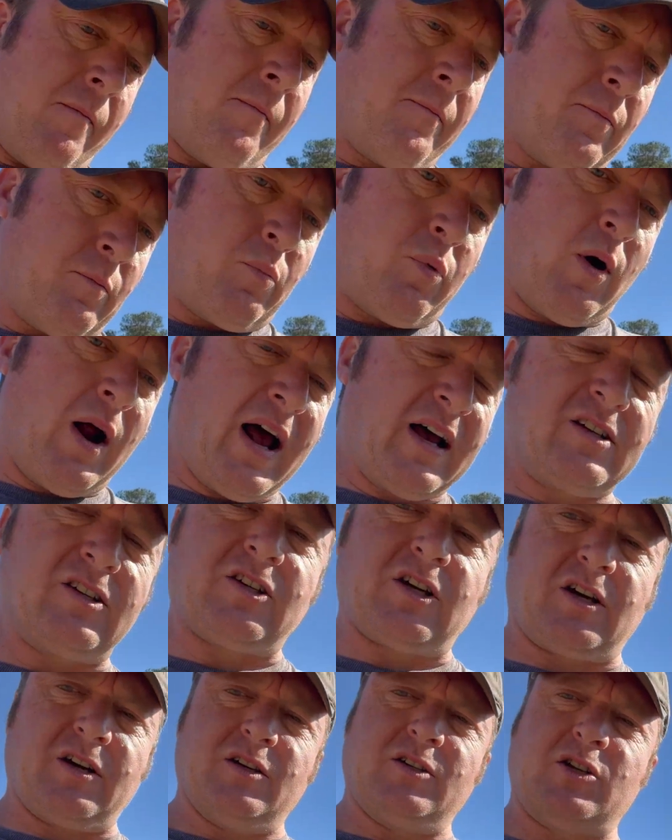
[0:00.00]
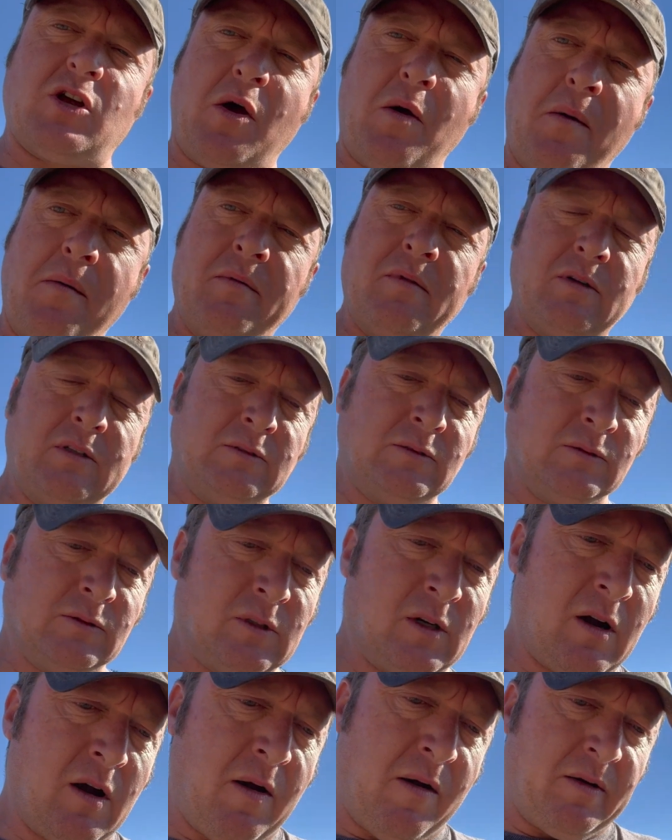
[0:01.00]
brassicas
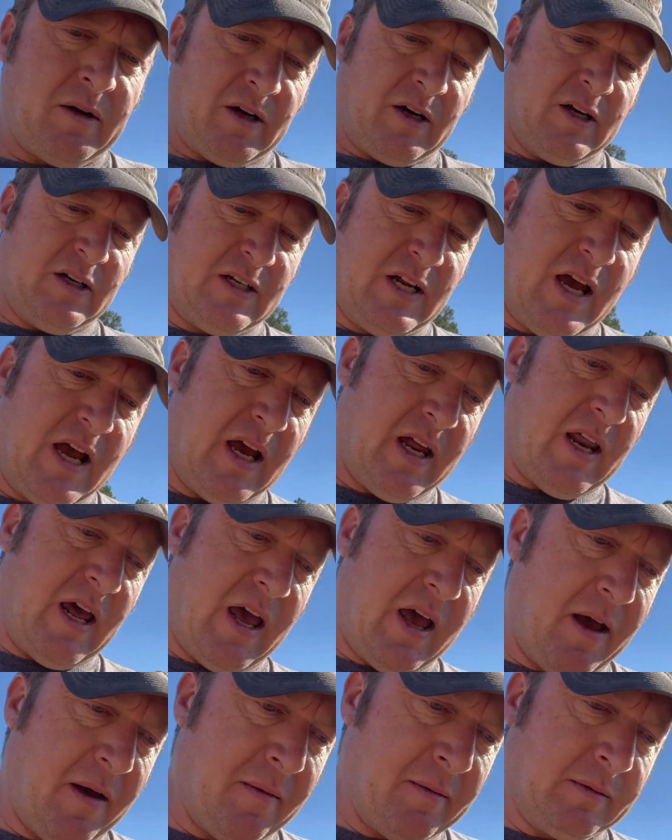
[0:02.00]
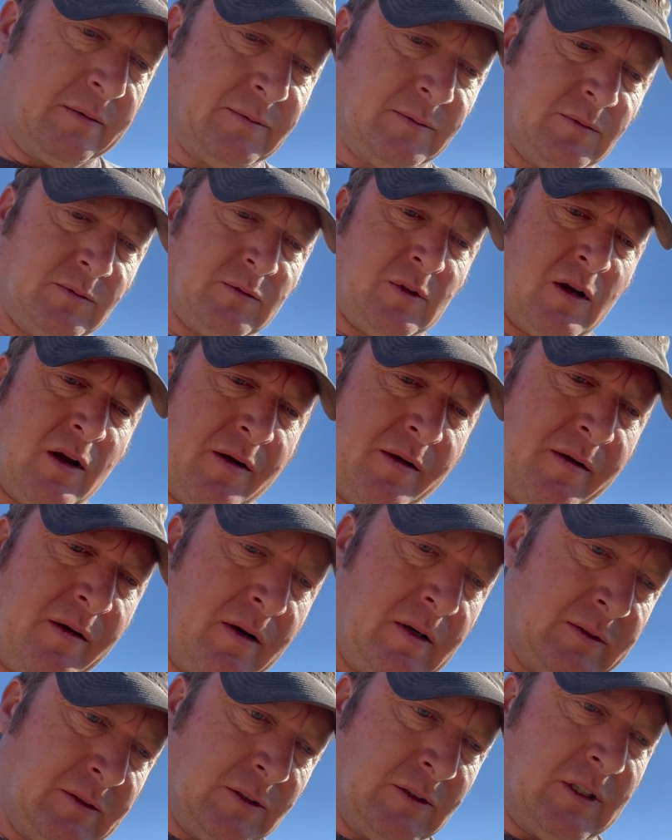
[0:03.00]
contain a
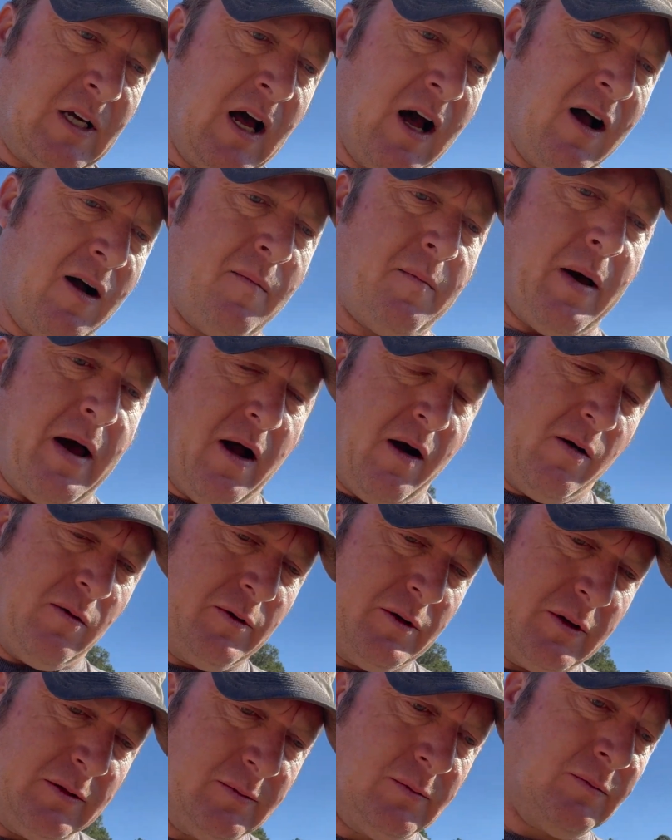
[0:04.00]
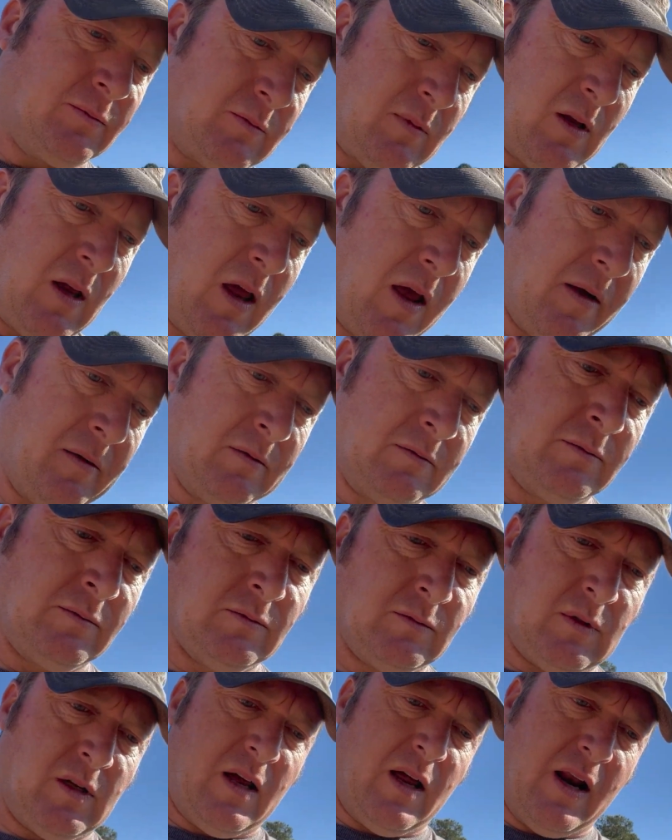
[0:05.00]
compound,
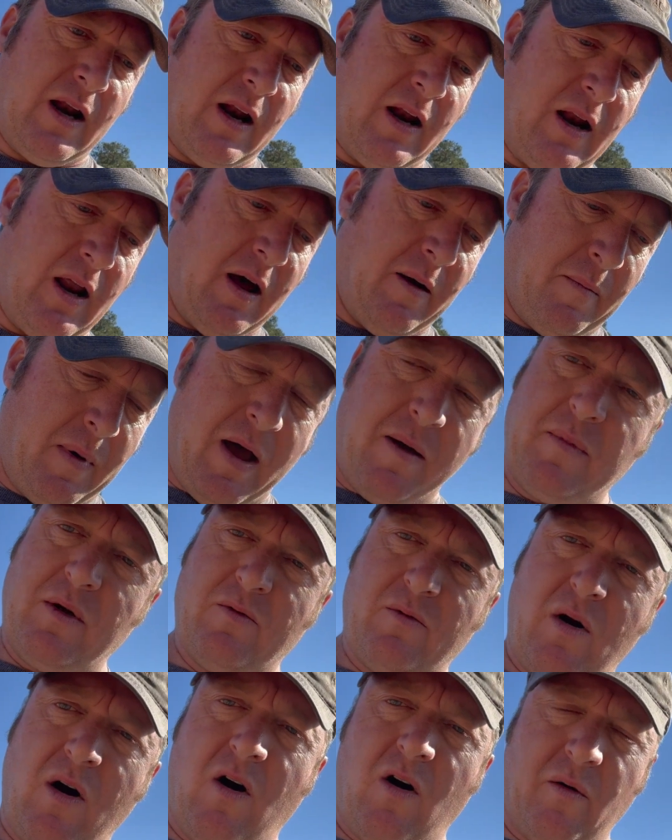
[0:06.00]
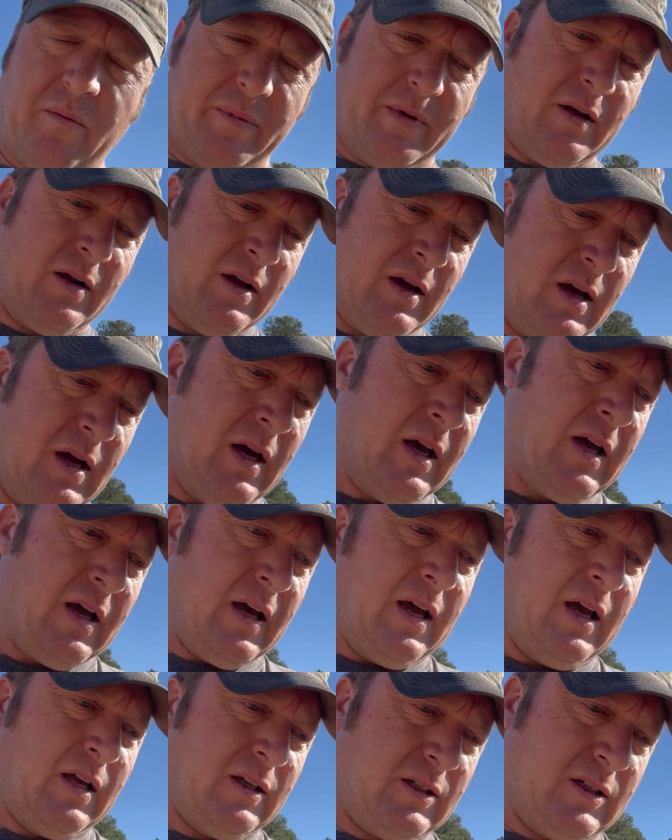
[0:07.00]
and I might be wrong, but
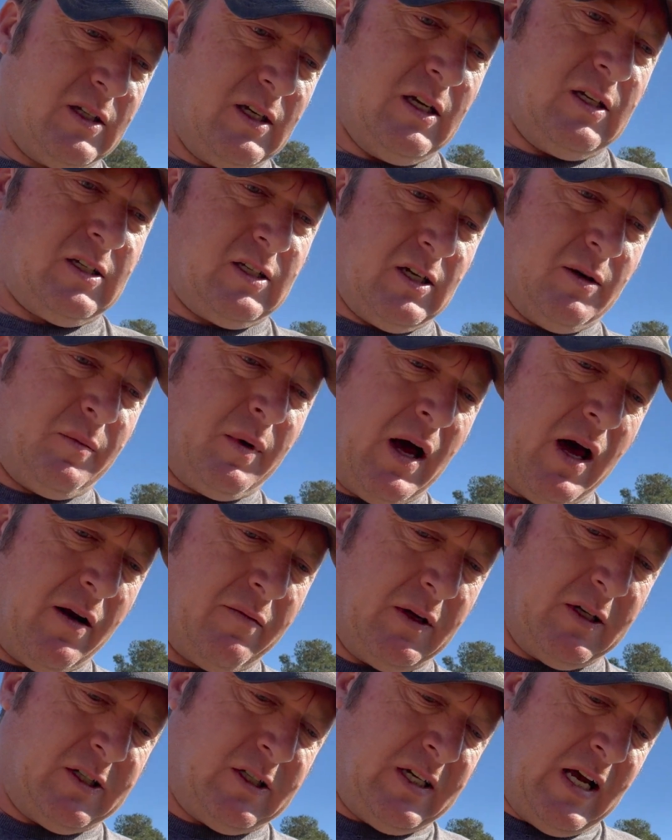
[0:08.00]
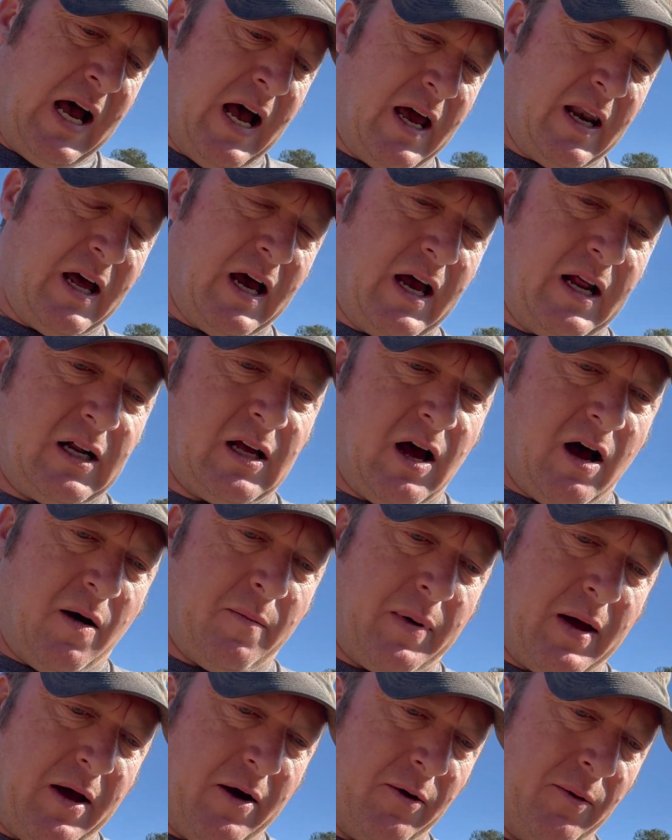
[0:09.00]
it's some kind of a cyanide
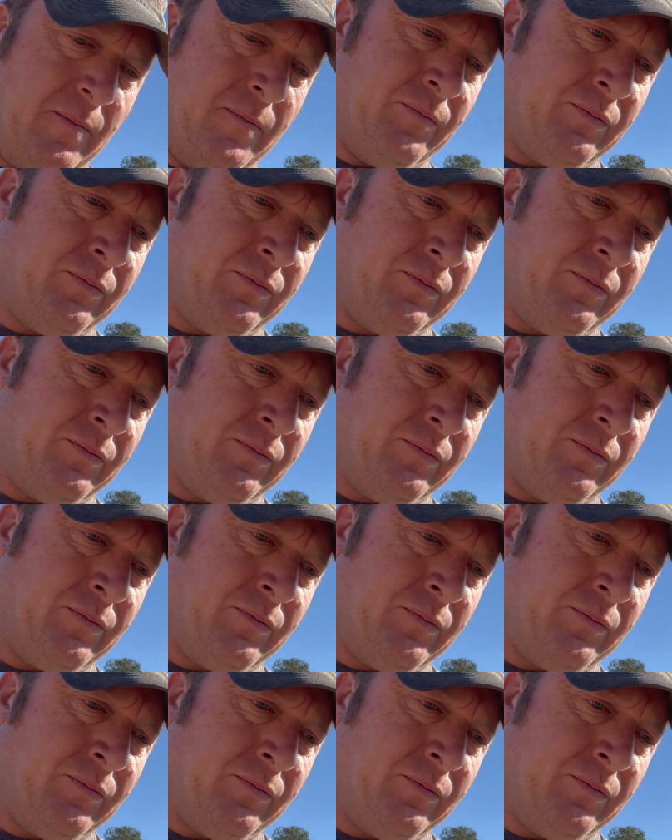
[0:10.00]
compound.